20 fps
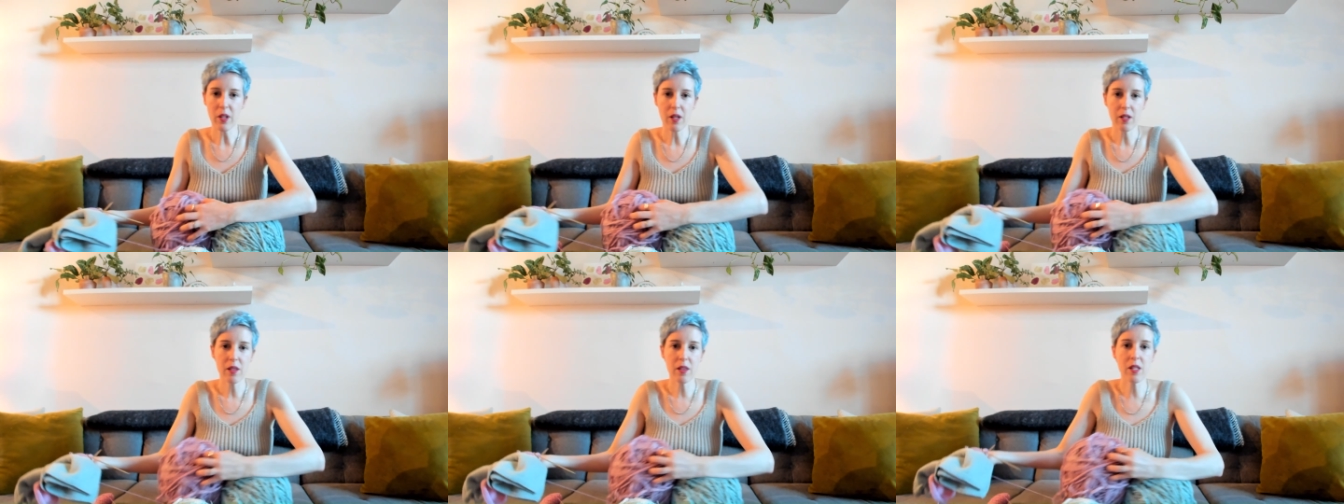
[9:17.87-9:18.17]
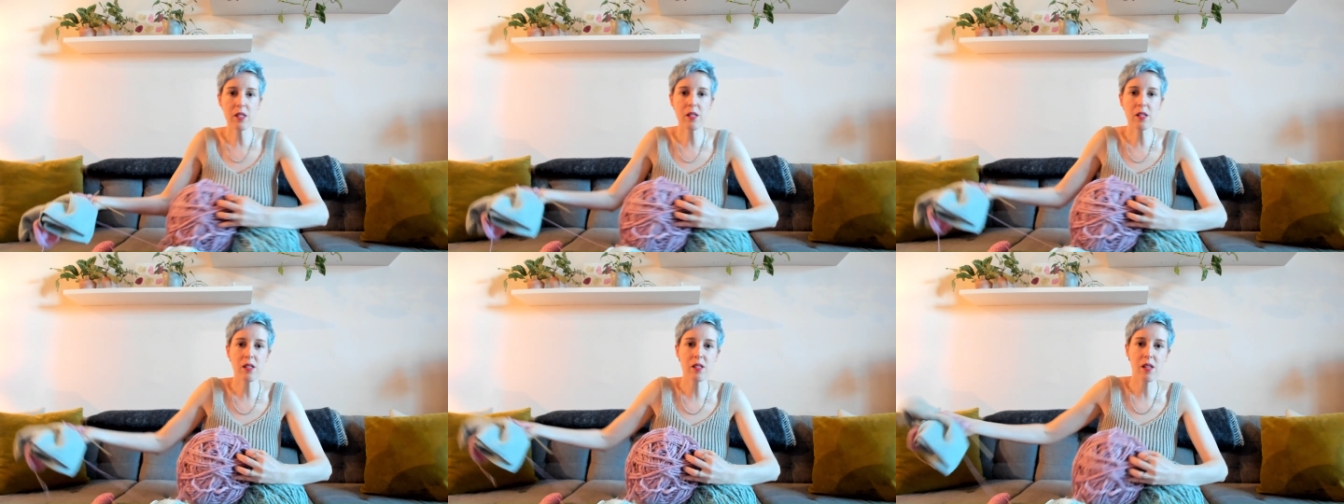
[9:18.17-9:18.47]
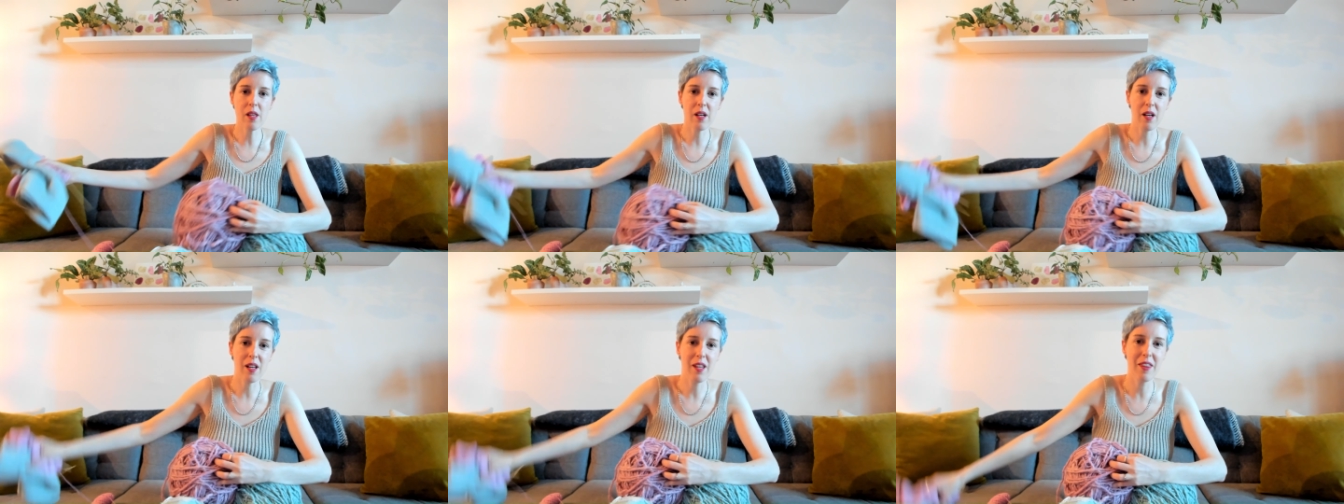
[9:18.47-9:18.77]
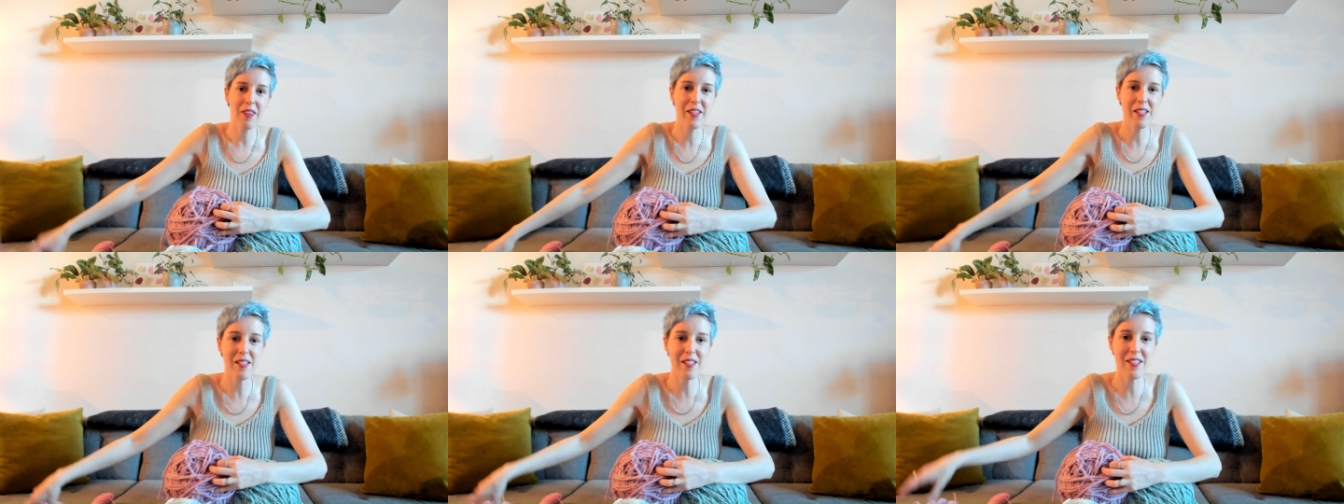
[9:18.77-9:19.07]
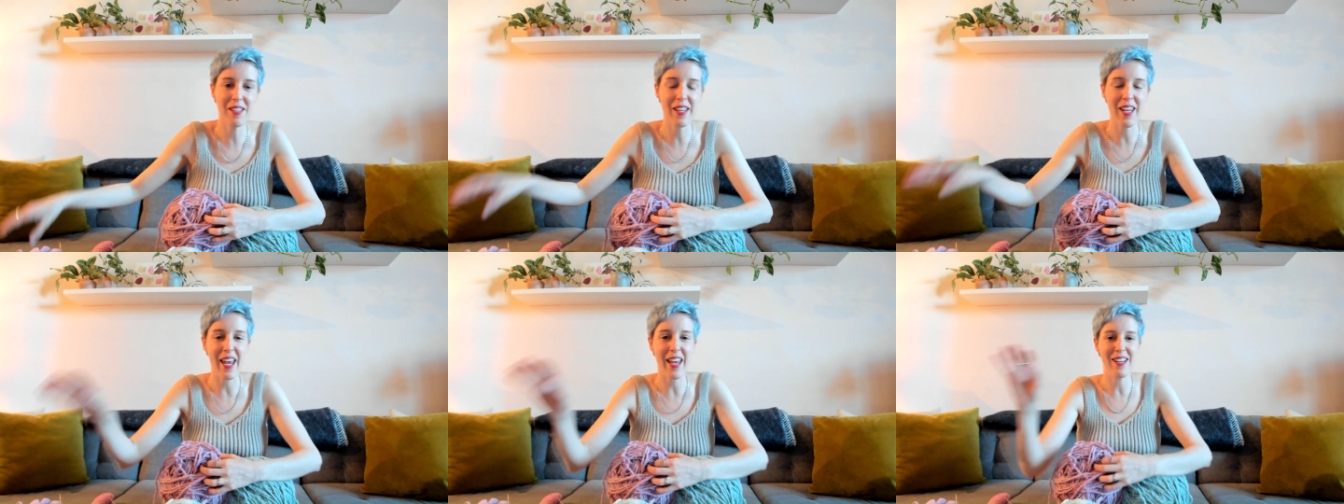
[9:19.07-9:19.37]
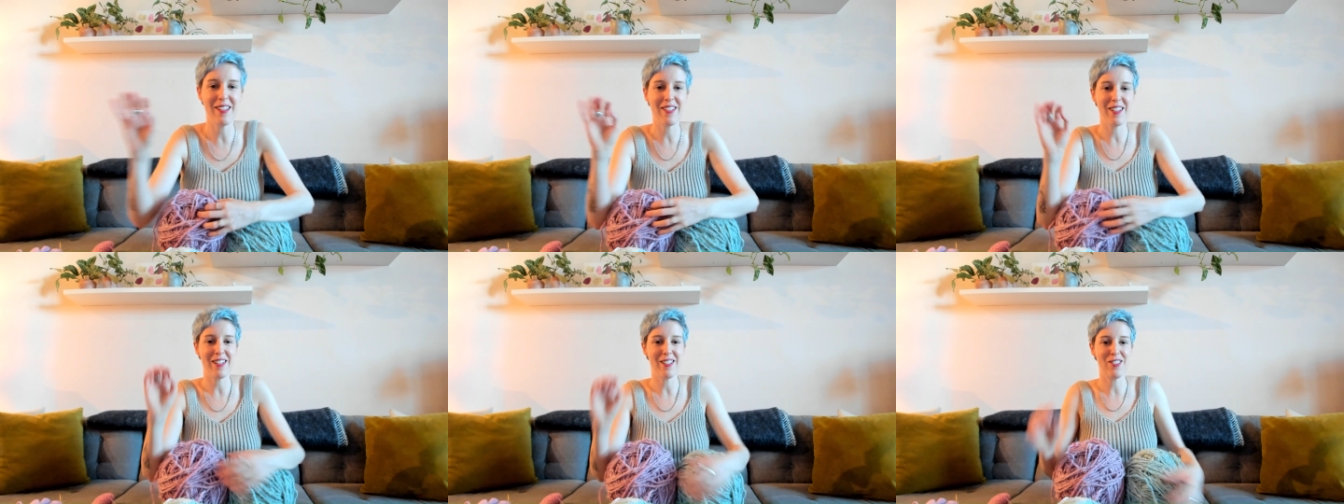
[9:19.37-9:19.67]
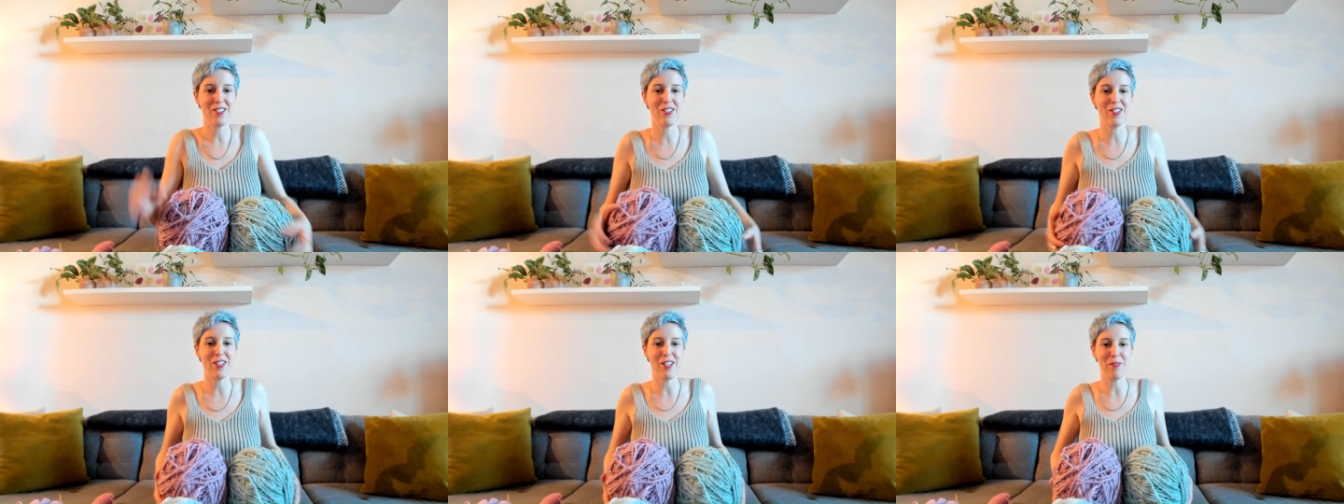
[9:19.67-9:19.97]
this is the
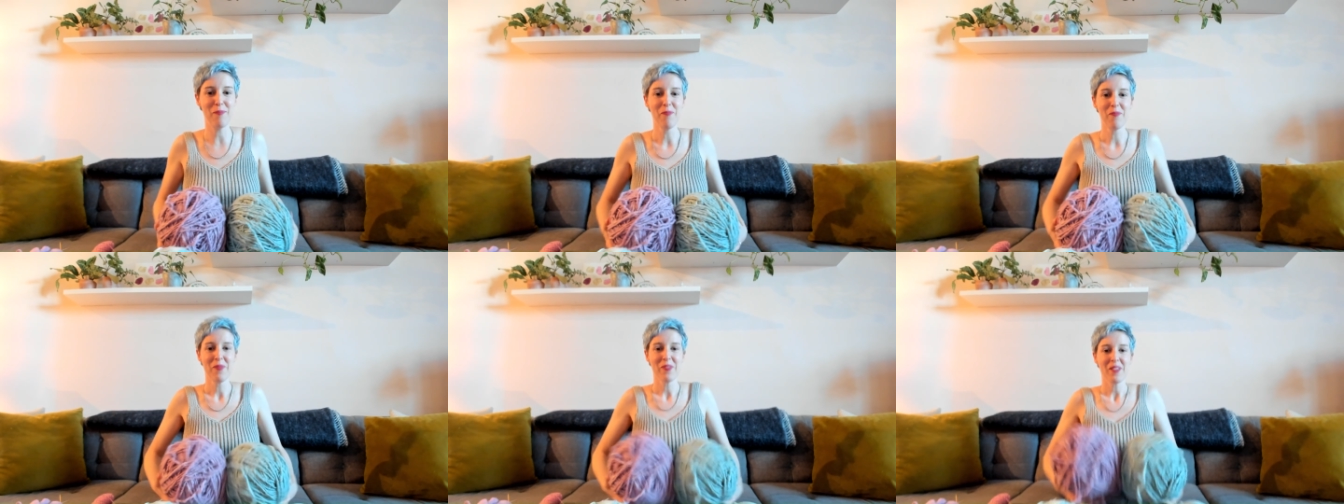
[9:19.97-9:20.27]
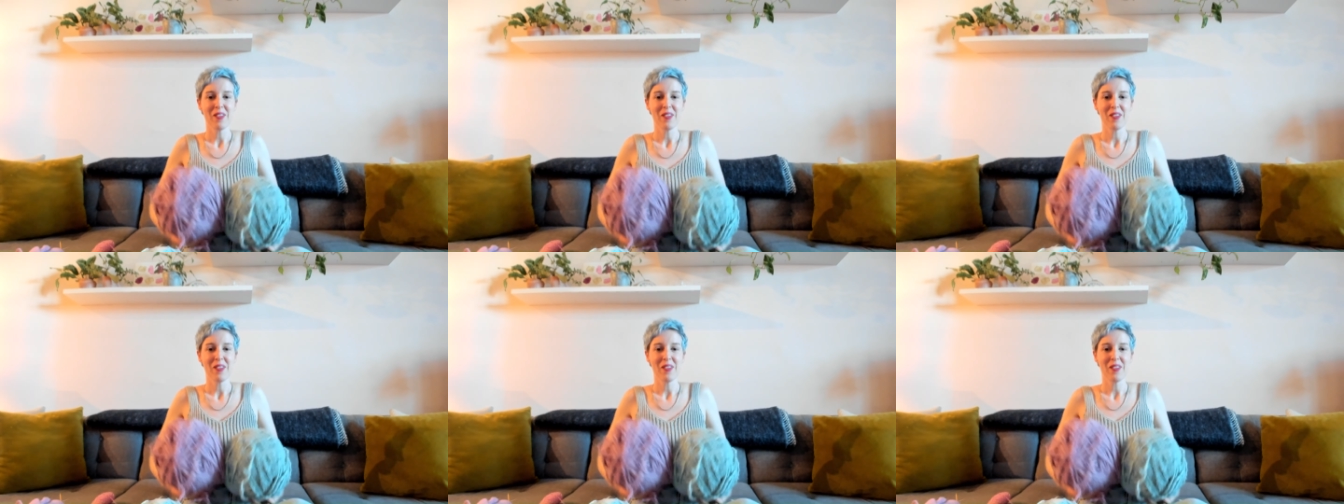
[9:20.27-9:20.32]
ADHD.